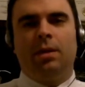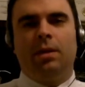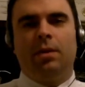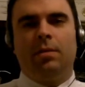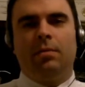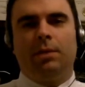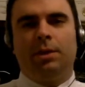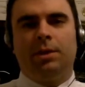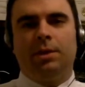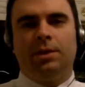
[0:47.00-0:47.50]

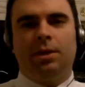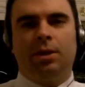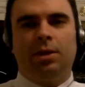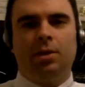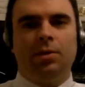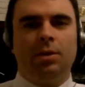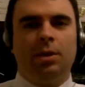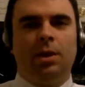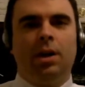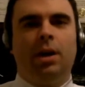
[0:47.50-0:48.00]
But to
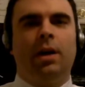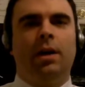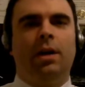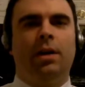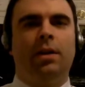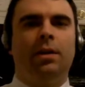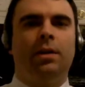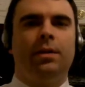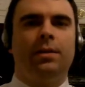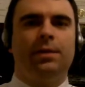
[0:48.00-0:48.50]
you and
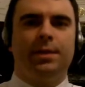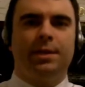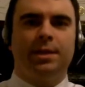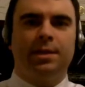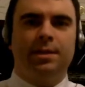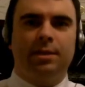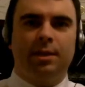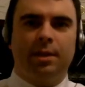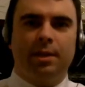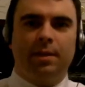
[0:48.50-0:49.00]
I, this
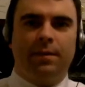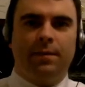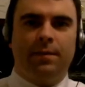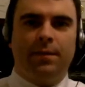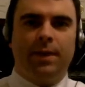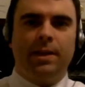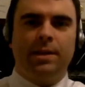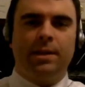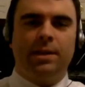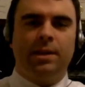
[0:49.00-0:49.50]
is
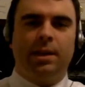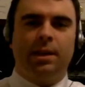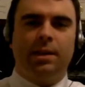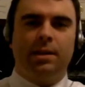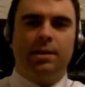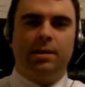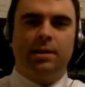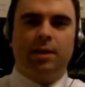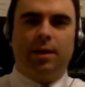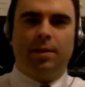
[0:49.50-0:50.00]
fascinating
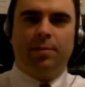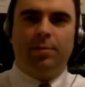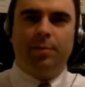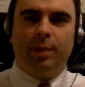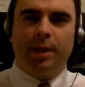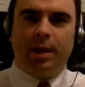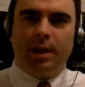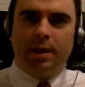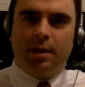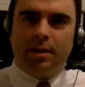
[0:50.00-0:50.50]
stuff
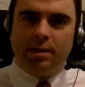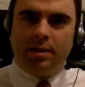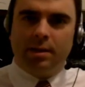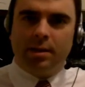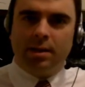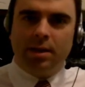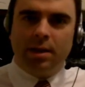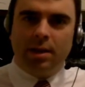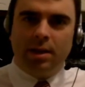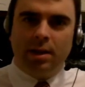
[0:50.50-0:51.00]
because
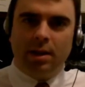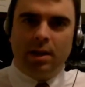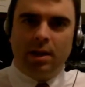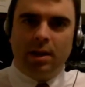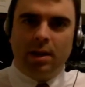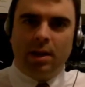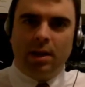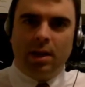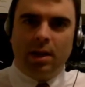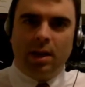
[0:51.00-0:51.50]

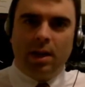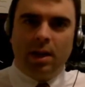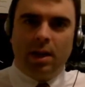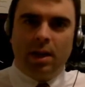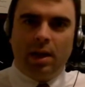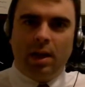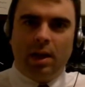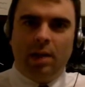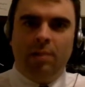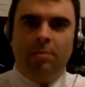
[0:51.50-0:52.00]

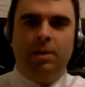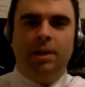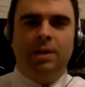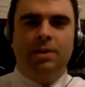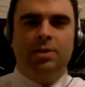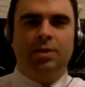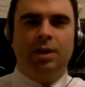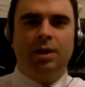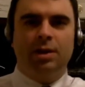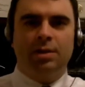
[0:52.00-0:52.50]
it makes
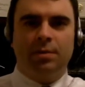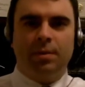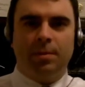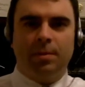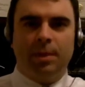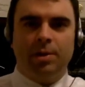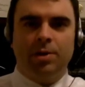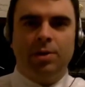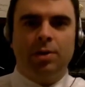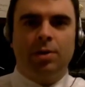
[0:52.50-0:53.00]
a
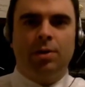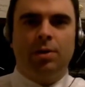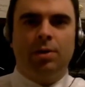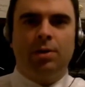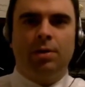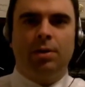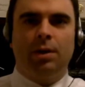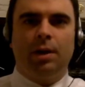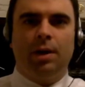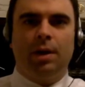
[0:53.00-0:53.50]
transformation
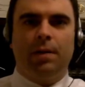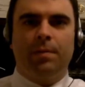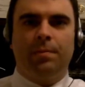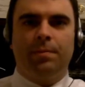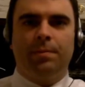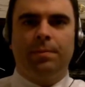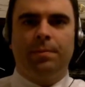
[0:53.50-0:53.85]
on